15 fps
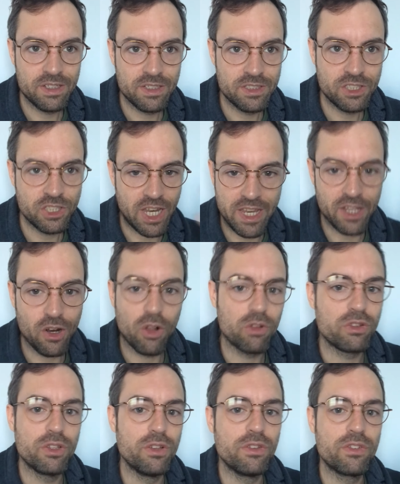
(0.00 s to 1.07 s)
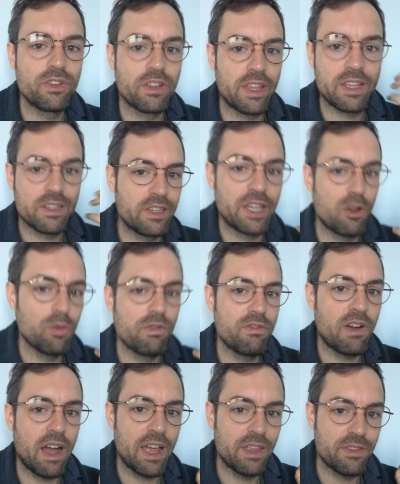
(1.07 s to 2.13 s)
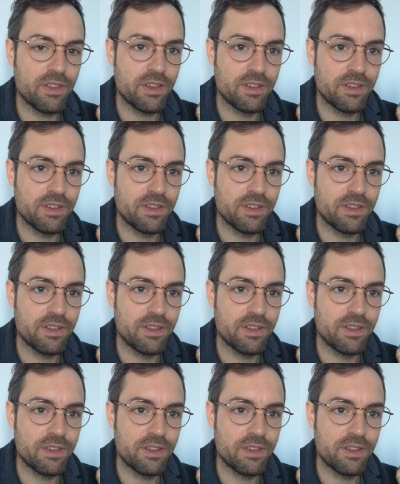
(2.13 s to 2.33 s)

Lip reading: shake it all loose and liquefy